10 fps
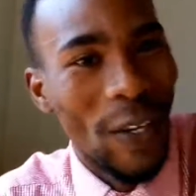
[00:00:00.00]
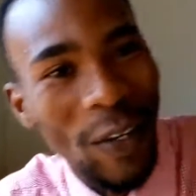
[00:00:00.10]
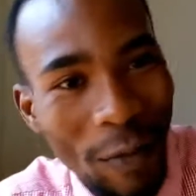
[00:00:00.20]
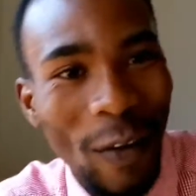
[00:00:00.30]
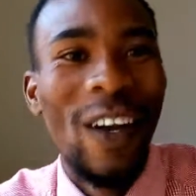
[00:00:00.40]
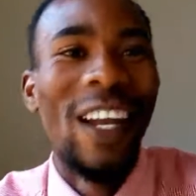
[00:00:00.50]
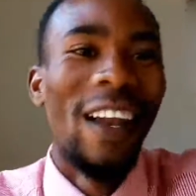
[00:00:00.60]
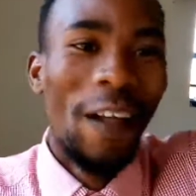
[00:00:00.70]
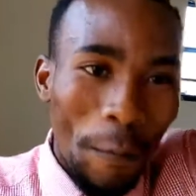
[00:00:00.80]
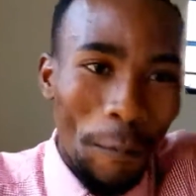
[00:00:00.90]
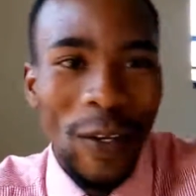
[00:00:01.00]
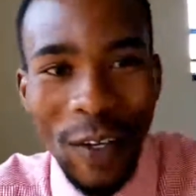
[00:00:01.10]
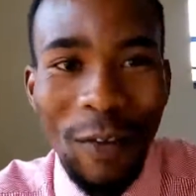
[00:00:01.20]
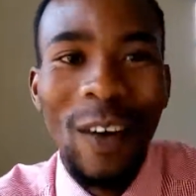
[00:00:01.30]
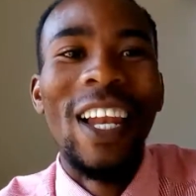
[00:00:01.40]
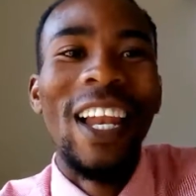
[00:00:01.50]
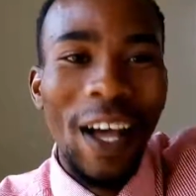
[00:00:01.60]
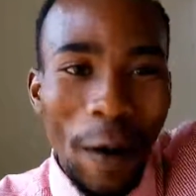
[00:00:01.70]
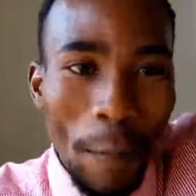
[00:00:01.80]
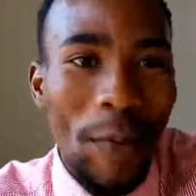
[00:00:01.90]
beautiful,
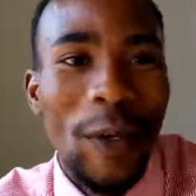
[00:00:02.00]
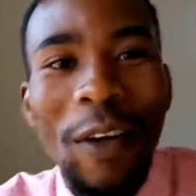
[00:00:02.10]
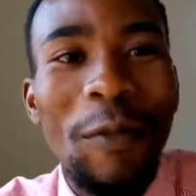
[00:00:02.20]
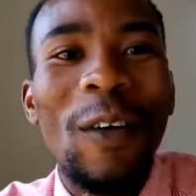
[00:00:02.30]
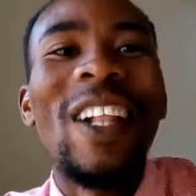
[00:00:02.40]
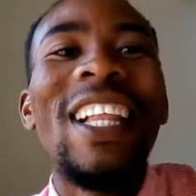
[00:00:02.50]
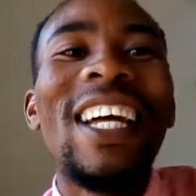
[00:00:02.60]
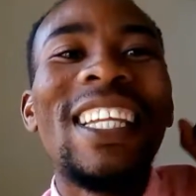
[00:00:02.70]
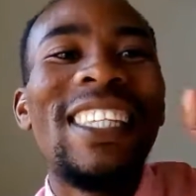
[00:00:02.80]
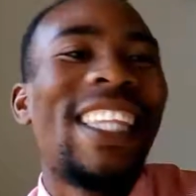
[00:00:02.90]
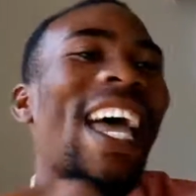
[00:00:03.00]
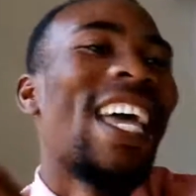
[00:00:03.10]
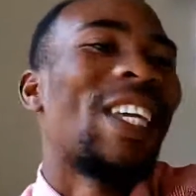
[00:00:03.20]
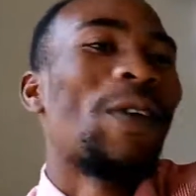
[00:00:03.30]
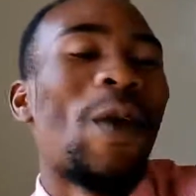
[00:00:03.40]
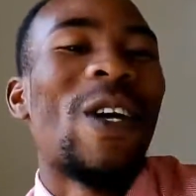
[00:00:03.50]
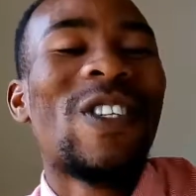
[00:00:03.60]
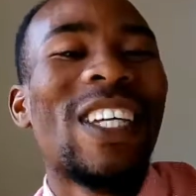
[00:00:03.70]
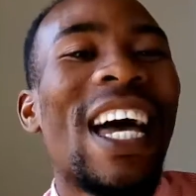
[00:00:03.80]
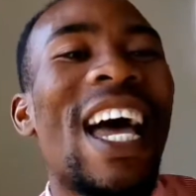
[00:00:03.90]
beautiful, beautiful day
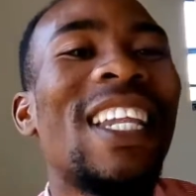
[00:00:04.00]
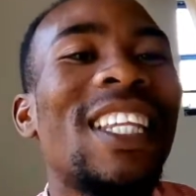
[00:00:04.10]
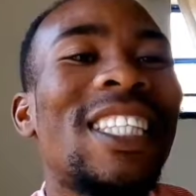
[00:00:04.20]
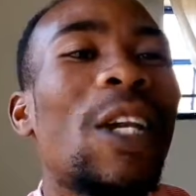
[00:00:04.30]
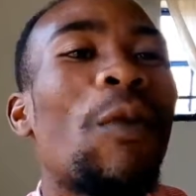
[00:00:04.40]
once again.